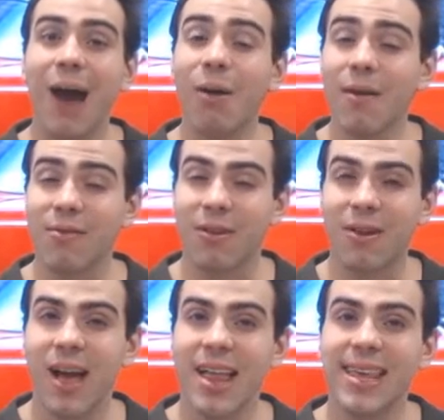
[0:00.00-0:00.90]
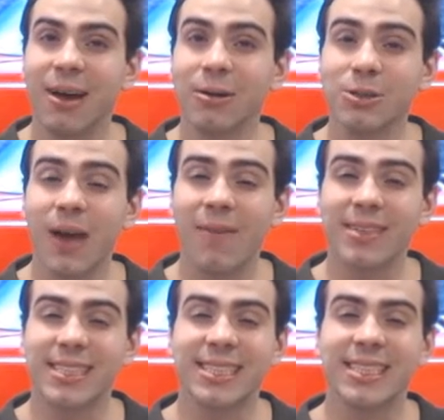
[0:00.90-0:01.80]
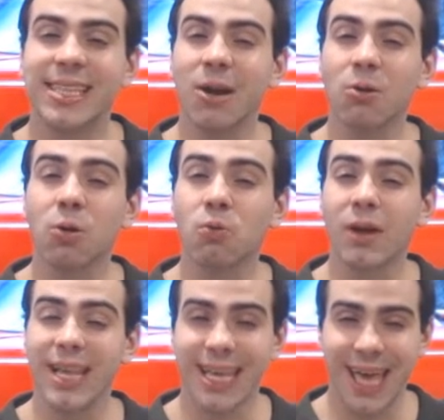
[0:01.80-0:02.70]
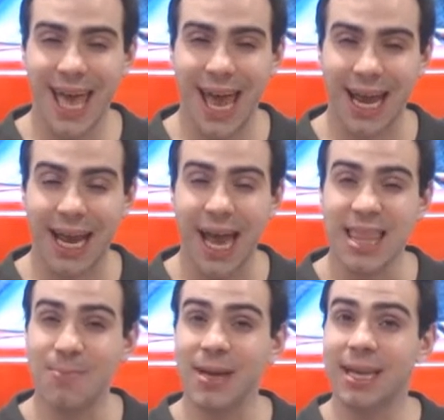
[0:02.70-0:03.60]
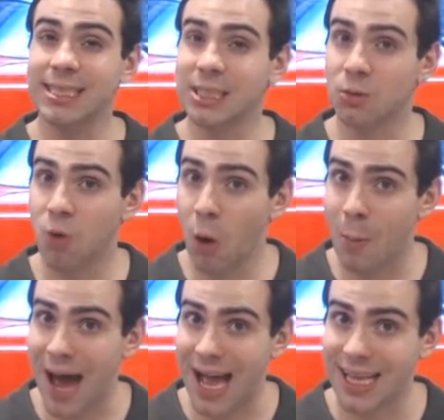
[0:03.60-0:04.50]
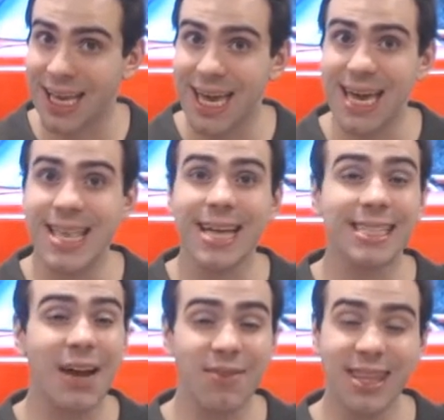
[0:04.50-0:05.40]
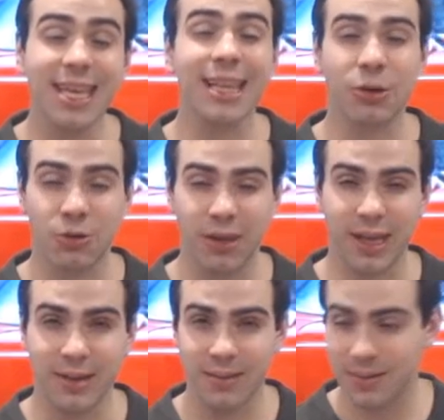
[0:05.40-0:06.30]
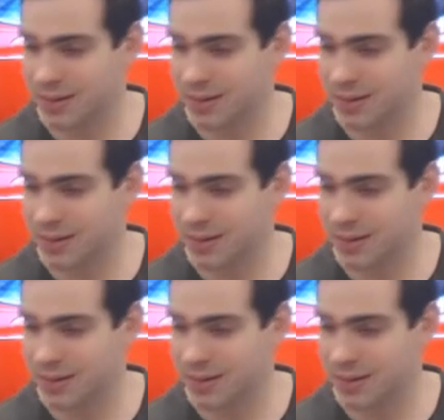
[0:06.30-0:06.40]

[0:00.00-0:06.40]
However, they also have this hysterical running gag that because he's a robot, he takes everything literally.